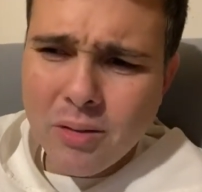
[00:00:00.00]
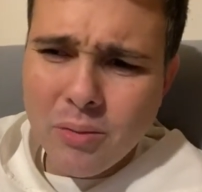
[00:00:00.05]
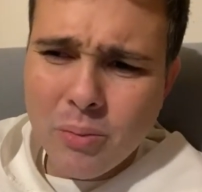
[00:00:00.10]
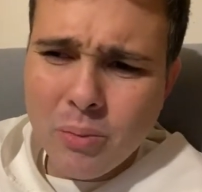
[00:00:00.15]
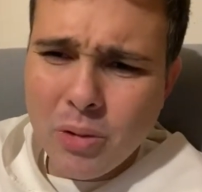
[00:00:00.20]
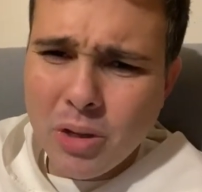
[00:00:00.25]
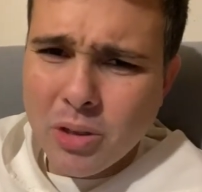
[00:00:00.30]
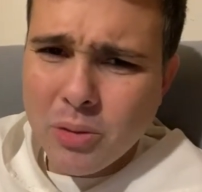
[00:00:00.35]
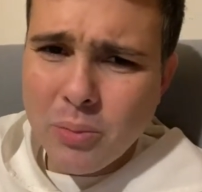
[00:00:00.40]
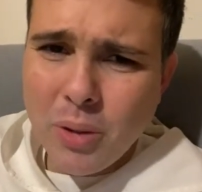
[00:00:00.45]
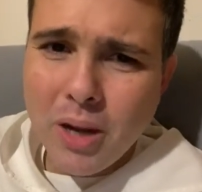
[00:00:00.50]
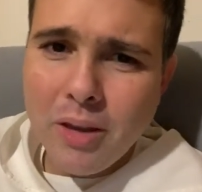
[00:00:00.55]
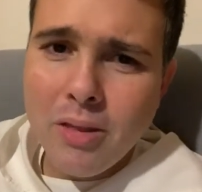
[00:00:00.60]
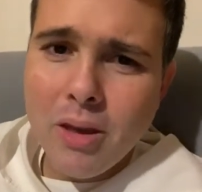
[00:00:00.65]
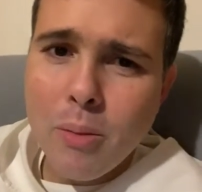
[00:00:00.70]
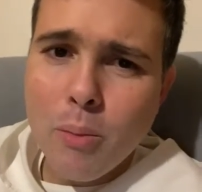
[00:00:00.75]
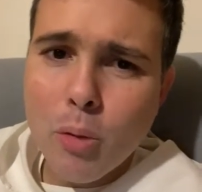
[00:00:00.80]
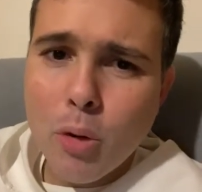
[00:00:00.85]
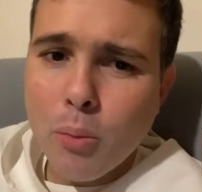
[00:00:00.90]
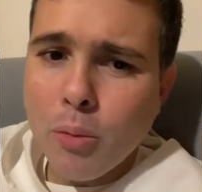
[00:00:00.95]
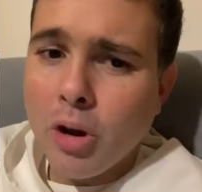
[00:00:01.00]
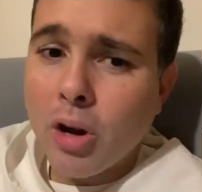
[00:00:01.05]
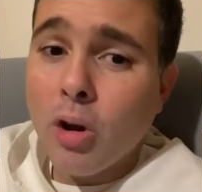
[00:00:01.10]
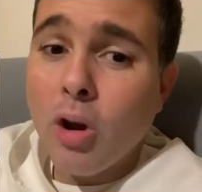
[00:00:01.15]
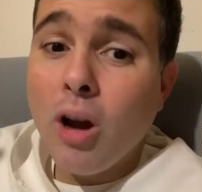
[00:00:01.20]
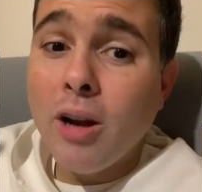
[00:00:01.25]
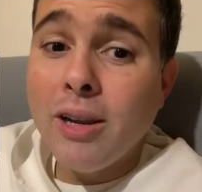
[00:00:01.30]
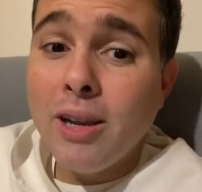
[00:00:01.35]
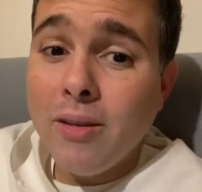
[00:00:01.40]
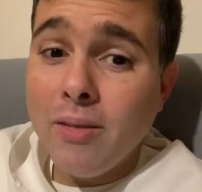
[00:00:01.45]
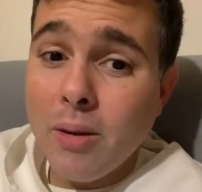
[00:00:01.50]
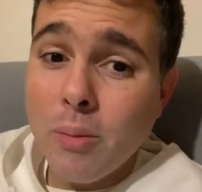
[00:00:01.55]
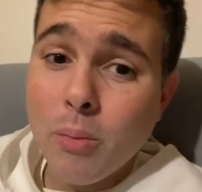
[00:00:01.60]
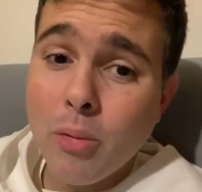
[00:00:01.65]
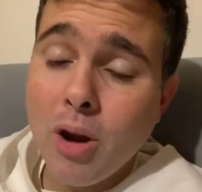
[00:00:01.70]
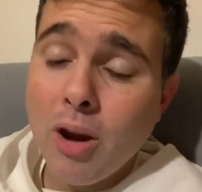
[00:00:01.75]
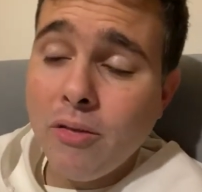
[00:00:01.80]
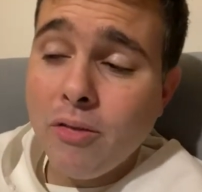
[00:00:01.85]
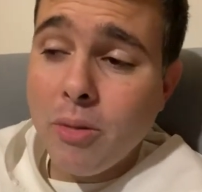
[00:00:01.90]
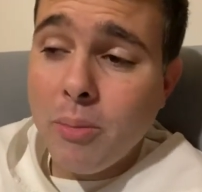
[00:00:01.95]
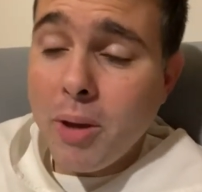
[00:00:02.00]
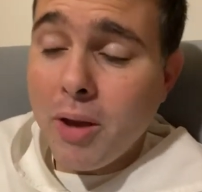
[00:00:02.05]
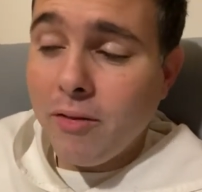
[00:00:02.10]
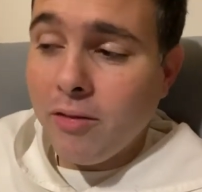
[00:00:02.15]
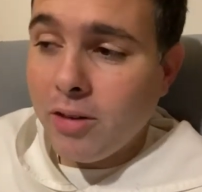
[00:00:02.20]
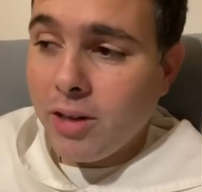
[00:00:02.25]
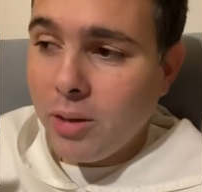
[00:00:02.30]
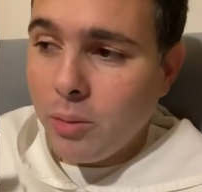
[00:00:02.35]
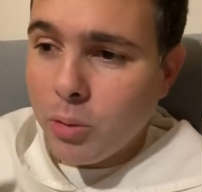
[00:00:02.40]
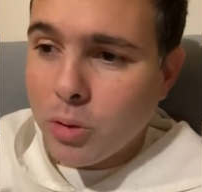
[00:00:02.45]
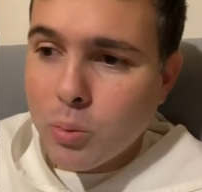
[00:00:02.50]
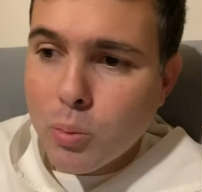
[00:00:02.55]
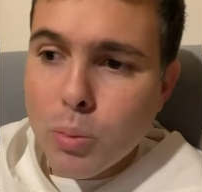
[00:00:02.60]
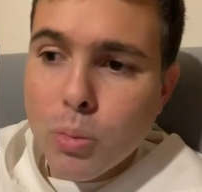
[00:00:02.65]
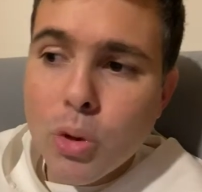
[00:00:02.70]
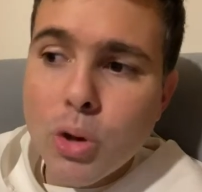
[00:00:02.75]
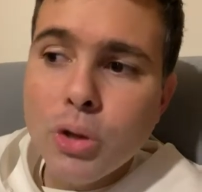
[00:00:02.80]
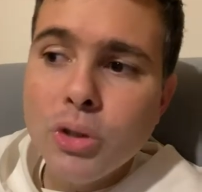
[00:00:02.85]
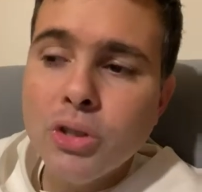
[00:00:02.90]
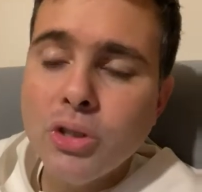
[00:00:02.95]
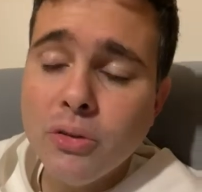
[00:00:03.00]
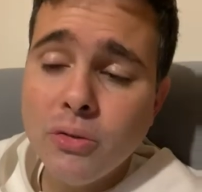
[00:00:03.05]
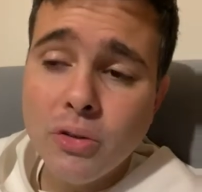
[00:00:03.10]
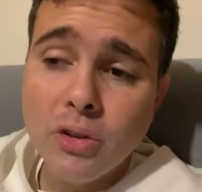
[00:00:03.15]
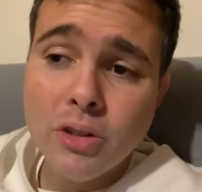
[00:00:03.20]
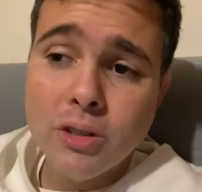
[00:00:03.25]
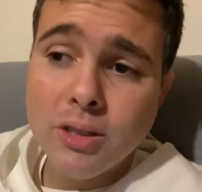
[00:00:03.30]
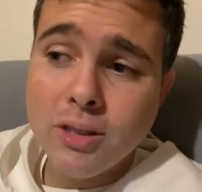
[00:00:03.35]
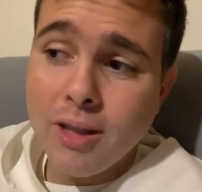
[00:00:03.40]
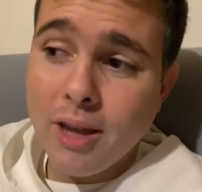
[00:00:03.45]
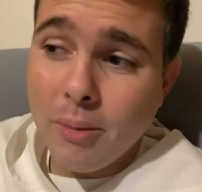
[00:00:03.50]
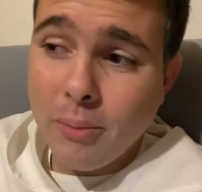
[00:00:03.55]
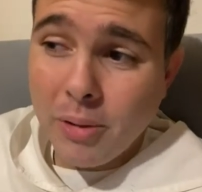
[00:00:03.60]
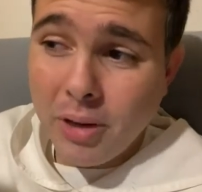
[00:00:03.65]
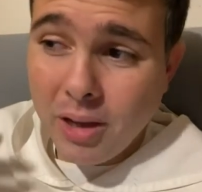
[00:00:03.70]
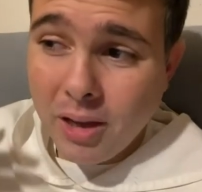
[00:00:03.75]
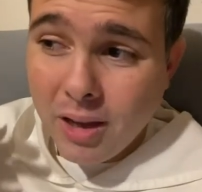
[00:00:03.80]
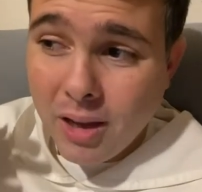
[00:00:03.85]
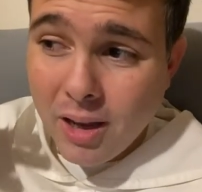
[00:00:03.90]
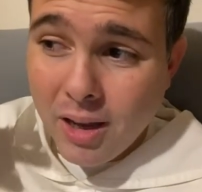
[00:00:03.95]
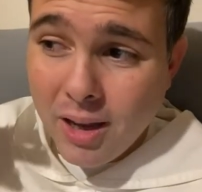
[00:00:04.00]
despite them murmuring, God gave them bread from heaven. He was merciful to them. He